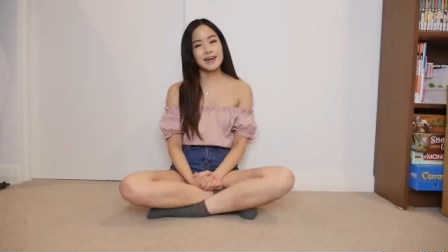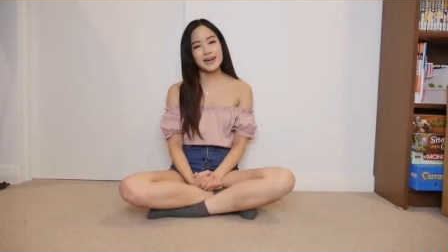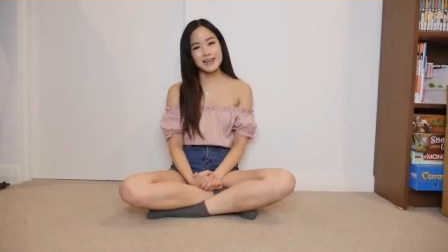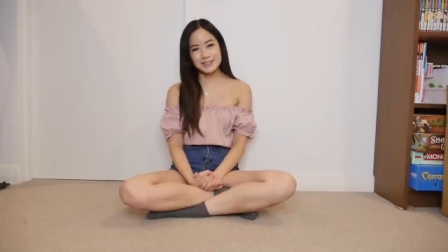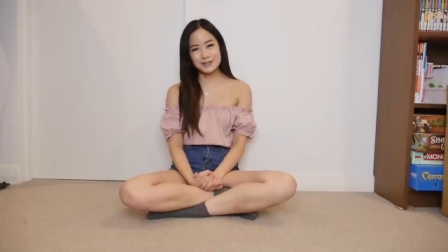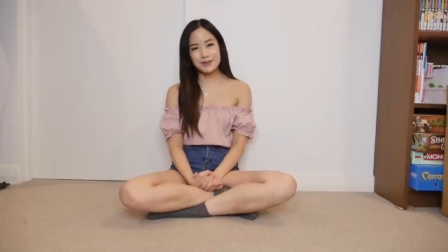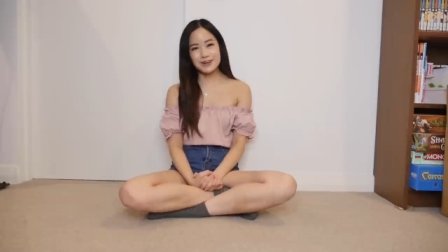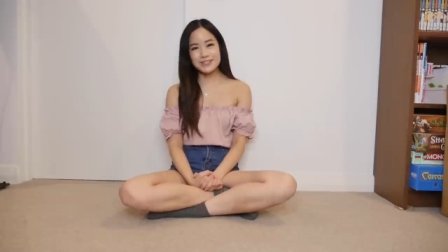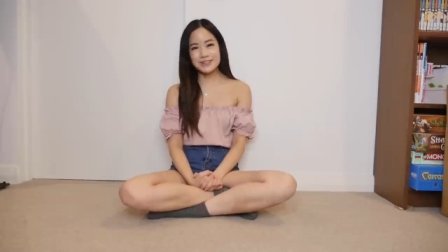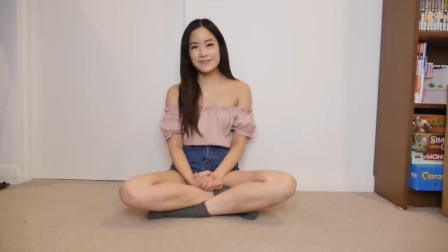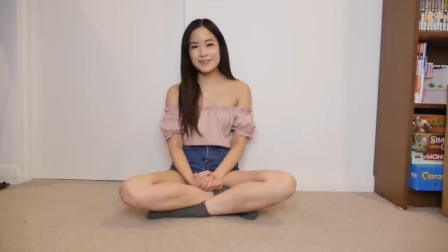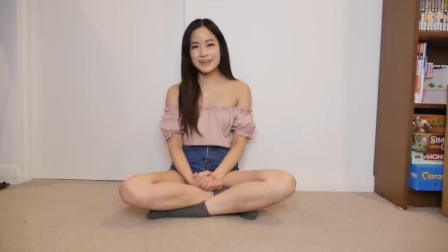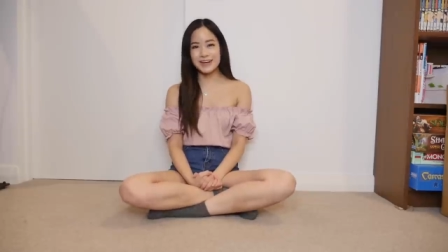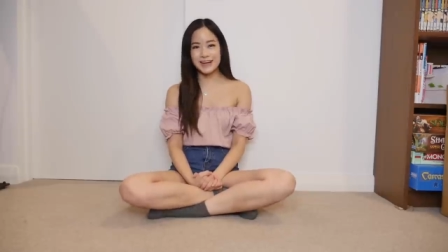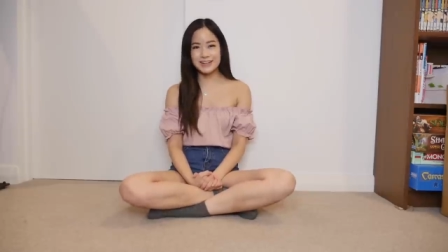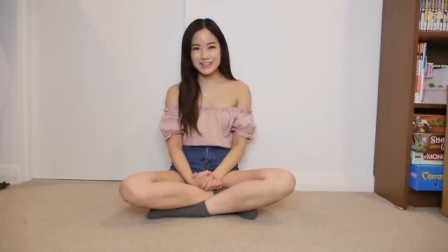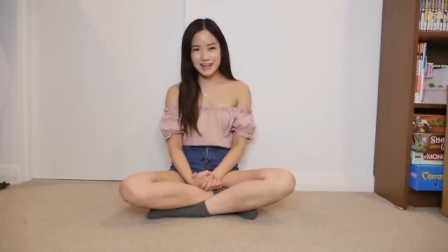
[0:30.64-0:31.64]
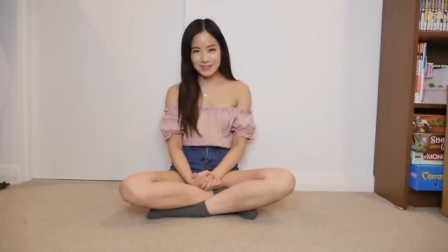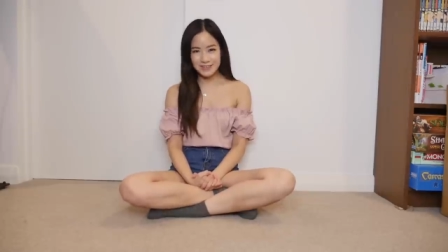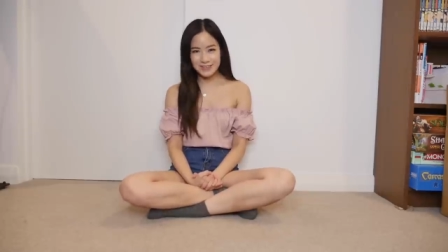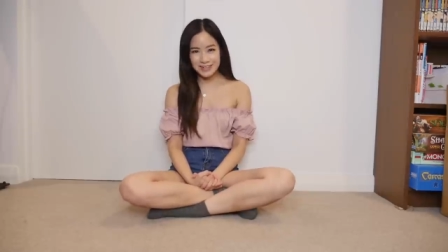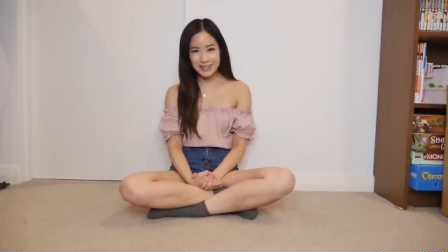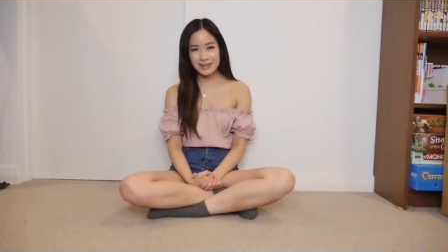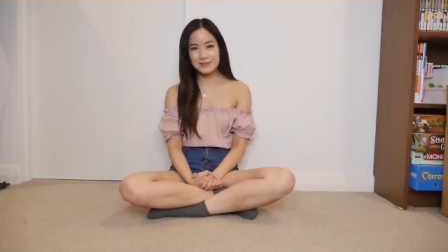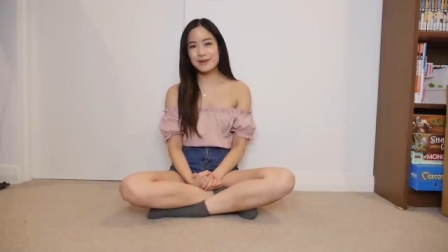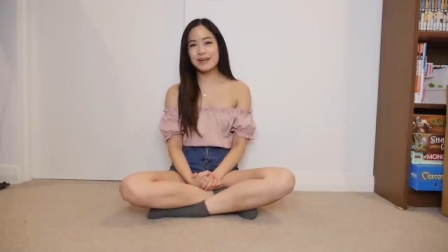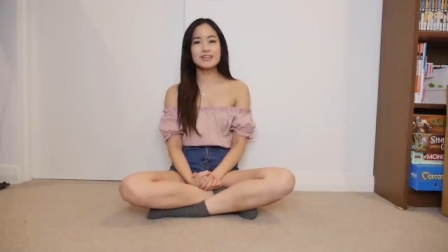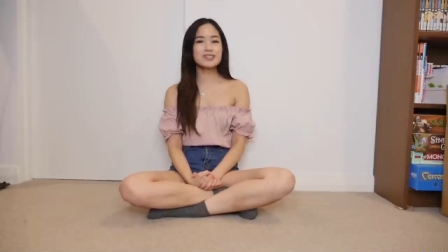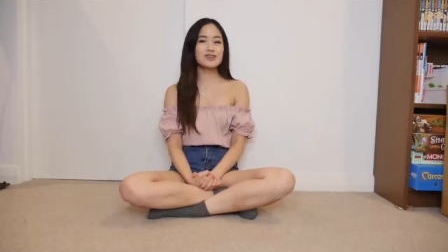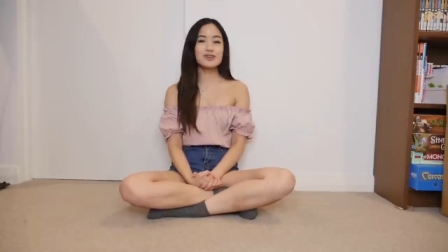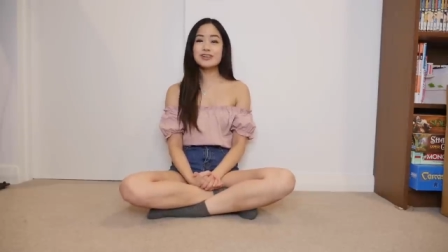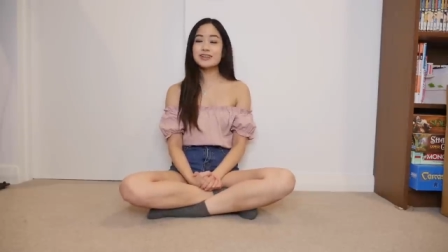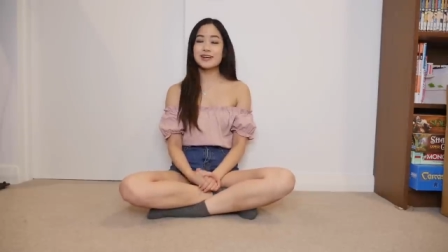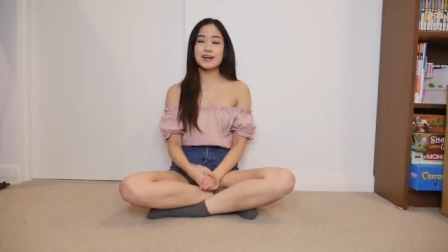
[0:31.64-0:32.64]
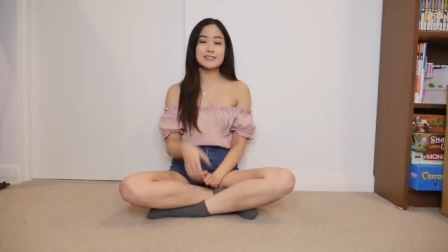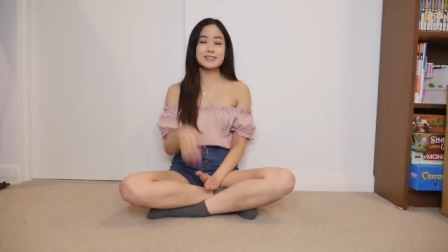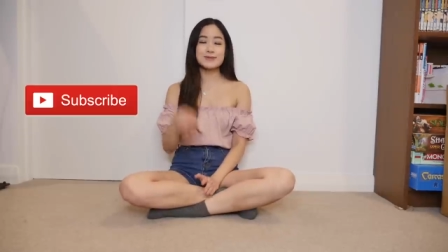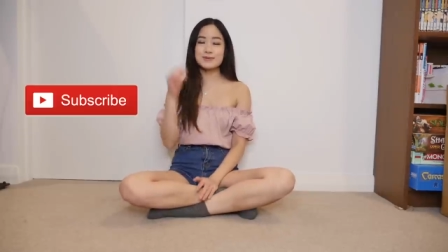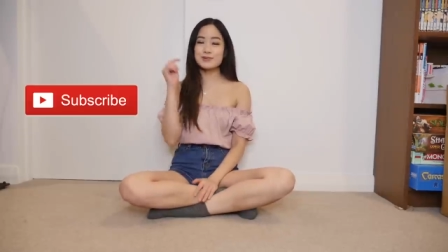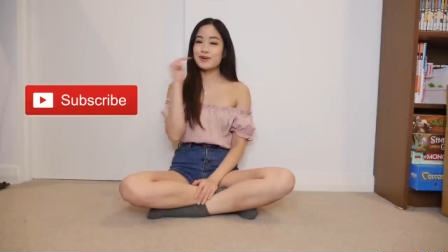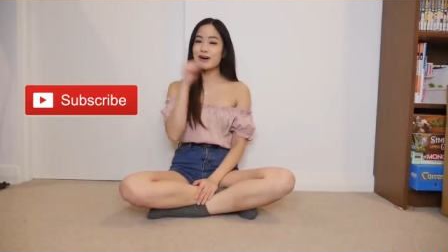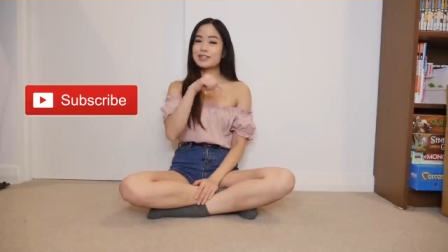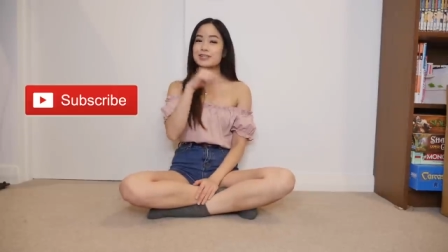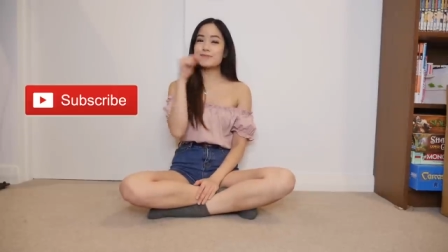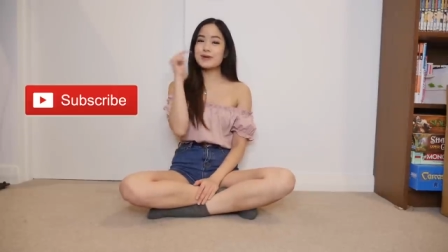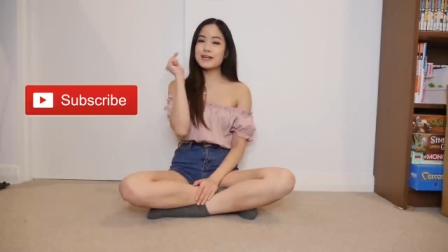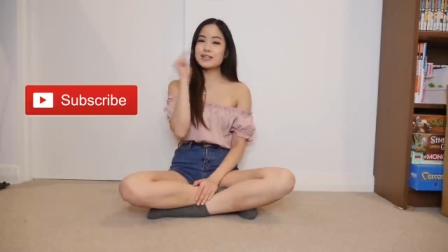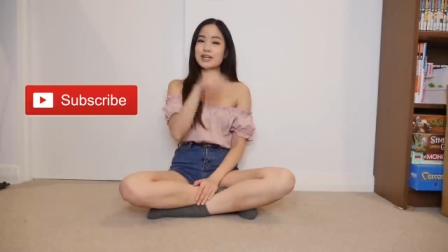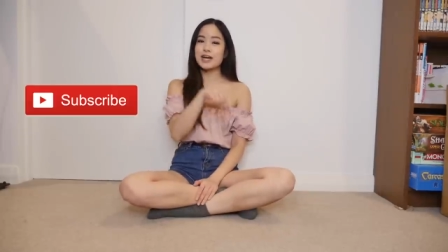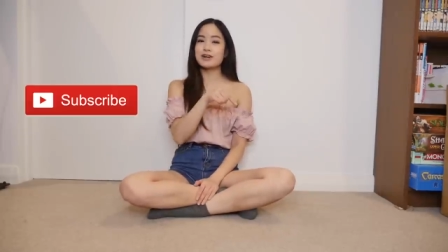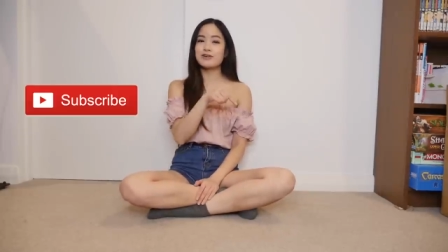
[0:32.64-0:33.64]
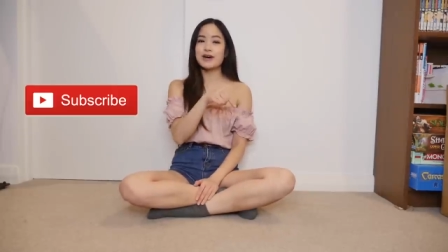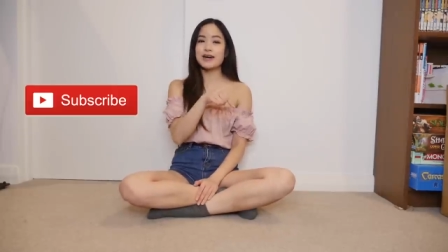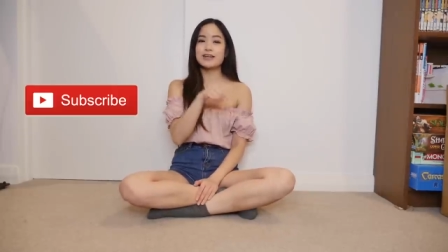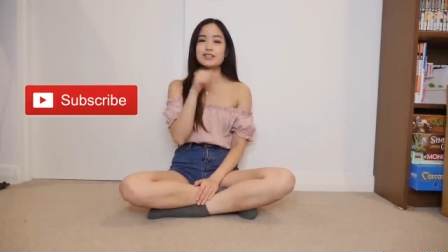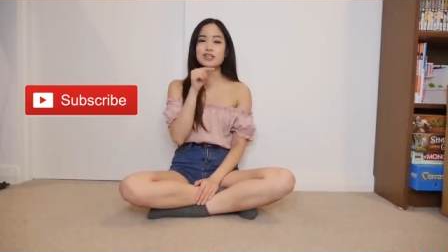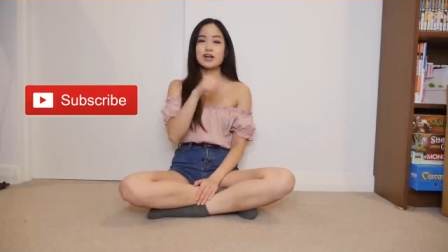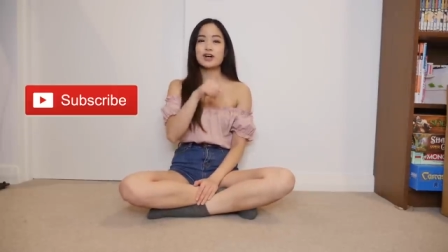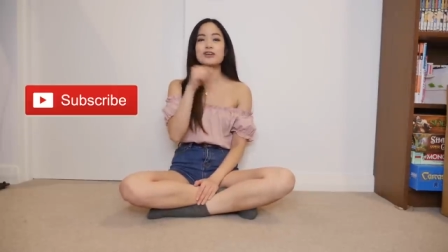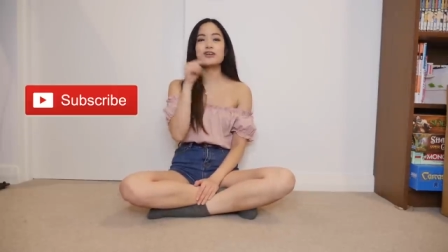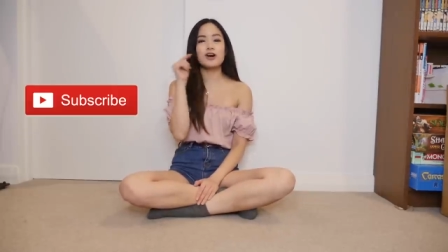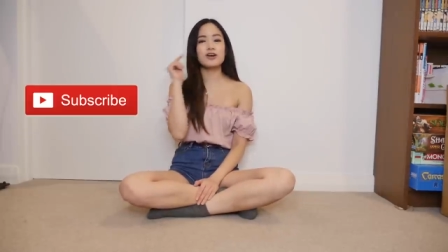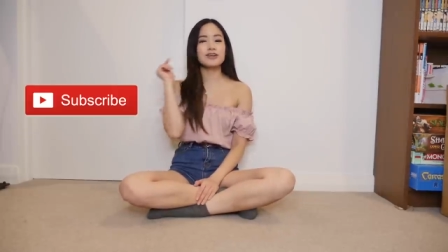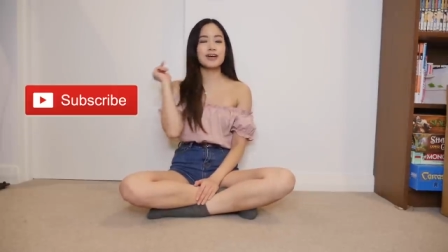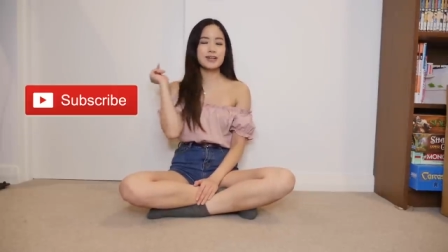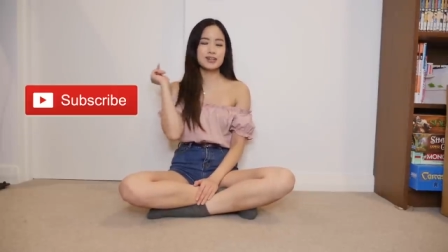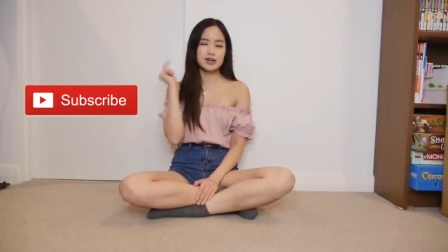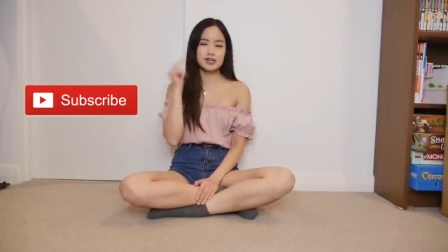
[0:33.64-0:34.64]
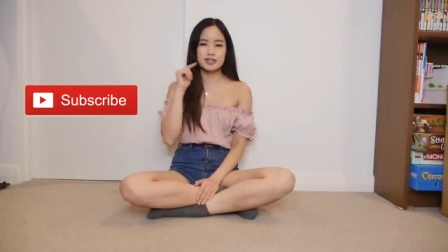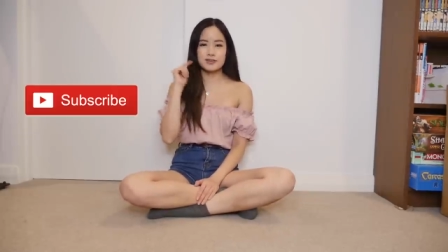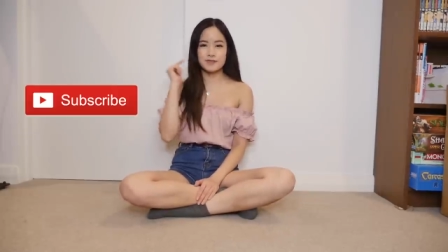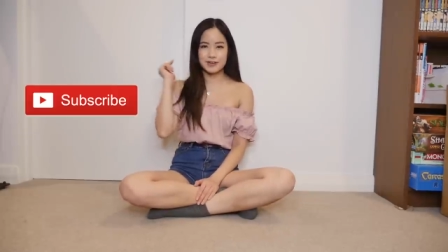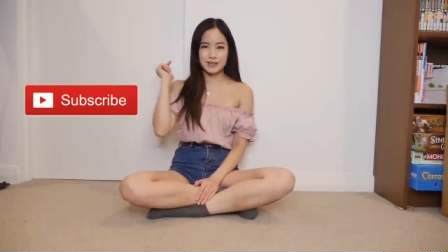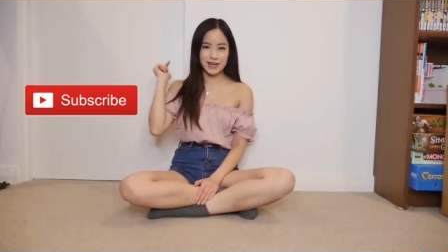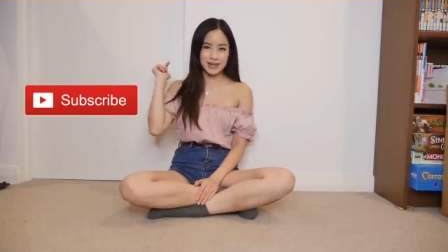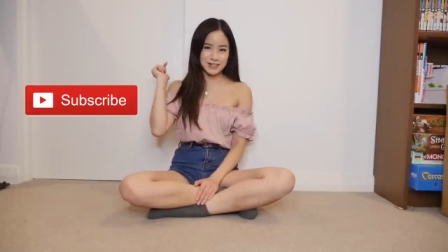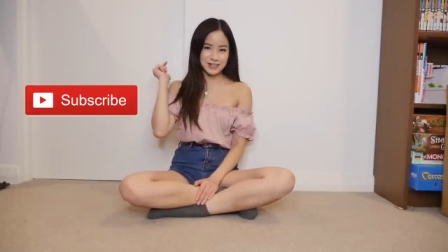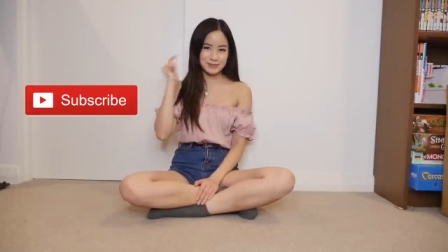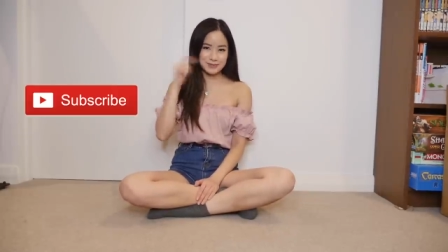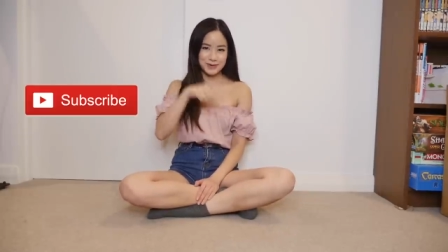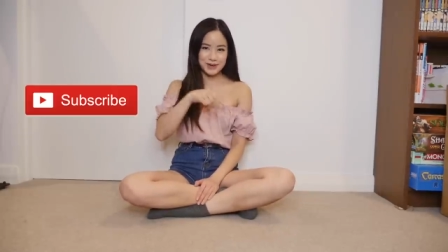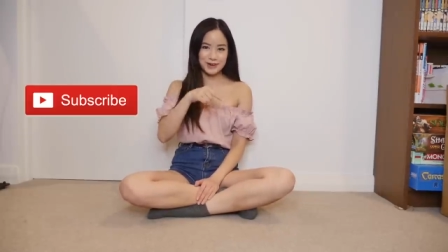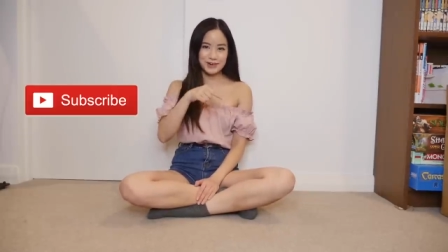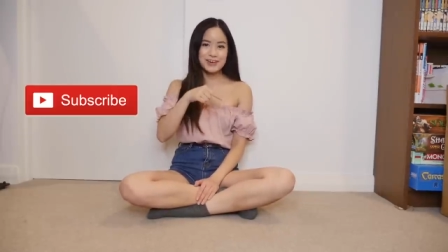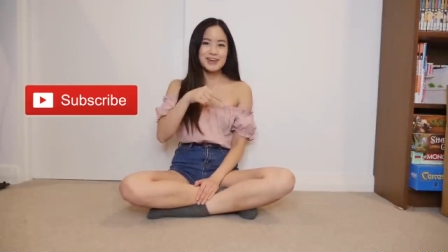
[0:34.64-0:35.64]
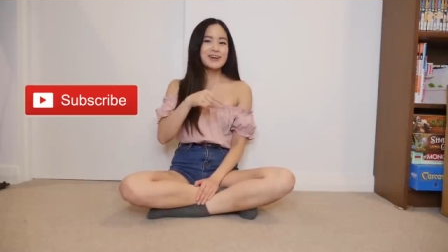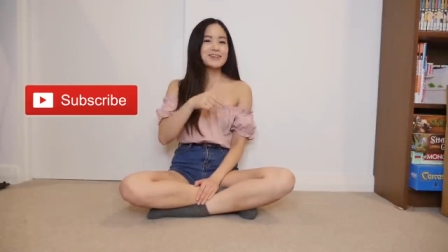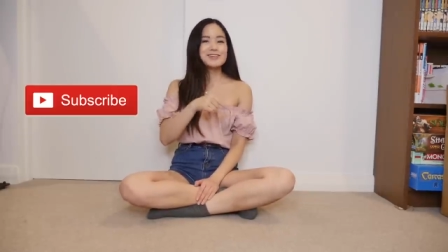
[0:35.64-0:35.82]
As always, if you guys haven't yet, make sure you guys subscribe to my channel and turn on that notification bell